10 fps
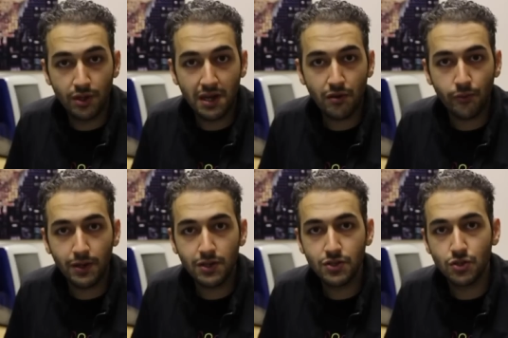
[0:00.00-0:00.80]
and a half
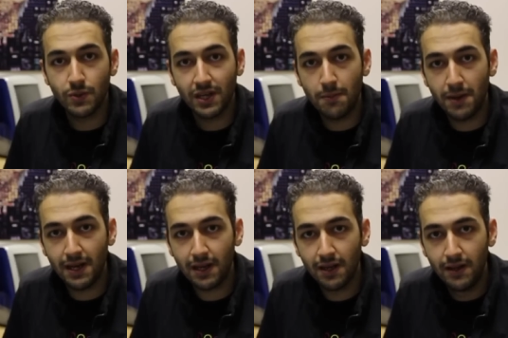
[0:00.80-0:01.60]
weeks, so when I come
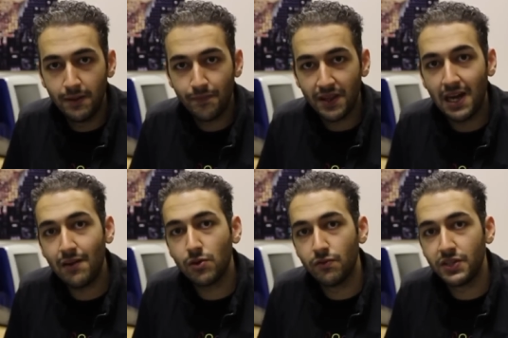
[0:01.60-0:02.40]
back, I
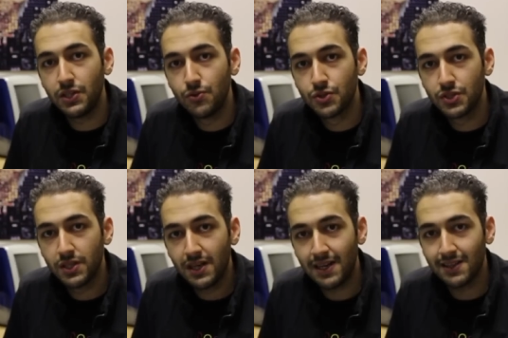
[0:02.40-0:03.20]
have got videos
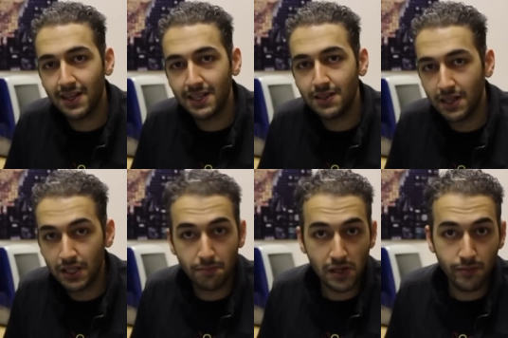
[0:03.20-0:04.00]
in line, in
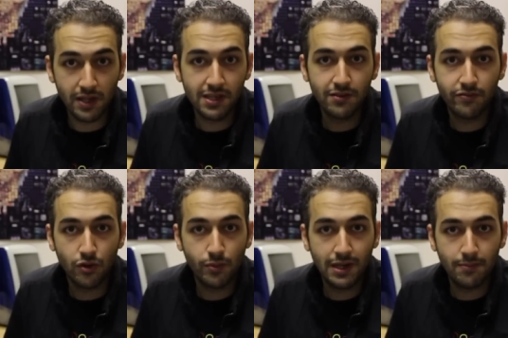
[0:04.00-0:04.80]
the pipeline
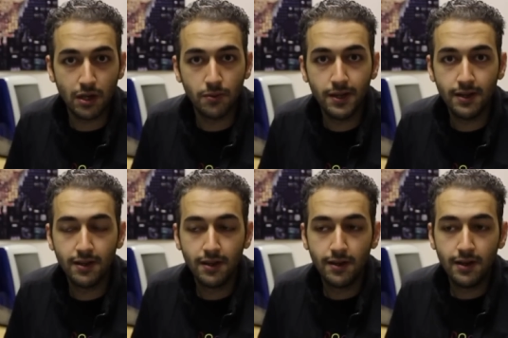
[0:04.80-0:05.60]
for when I'm away,
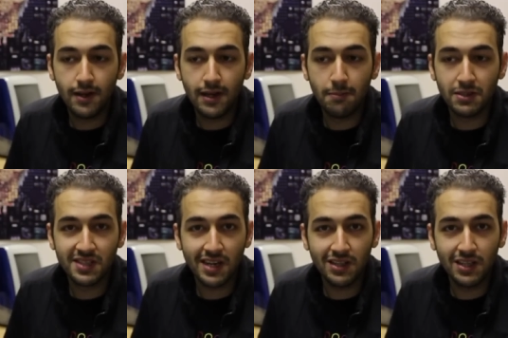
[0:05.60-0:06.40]
uh, but
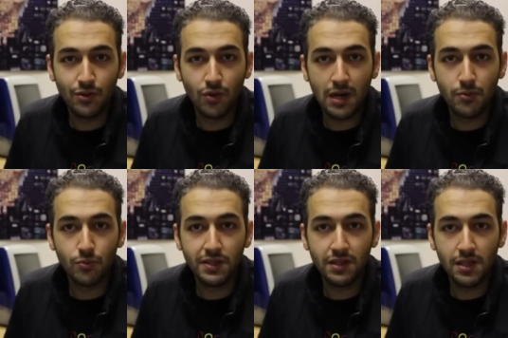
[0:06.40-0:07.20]
sadly no Apple
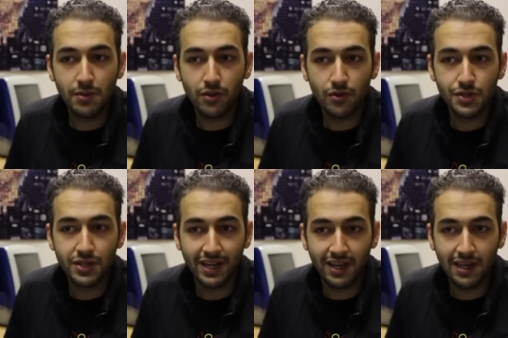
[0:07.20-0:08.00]
Weekly
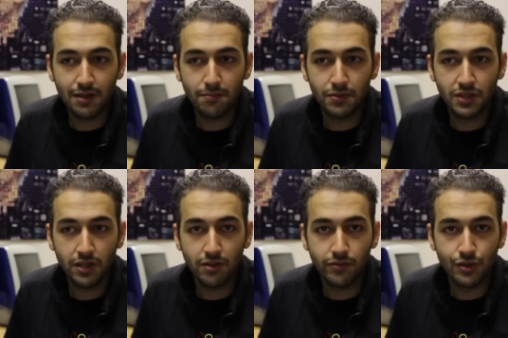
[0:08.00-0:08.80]
because I can't
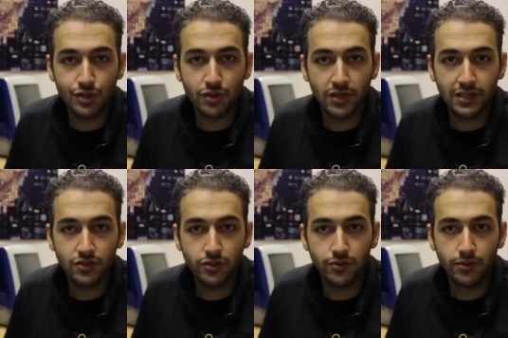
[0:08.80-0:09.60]
predict the future
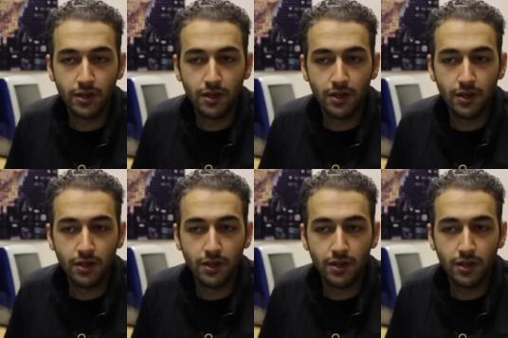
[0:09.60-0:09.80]
as to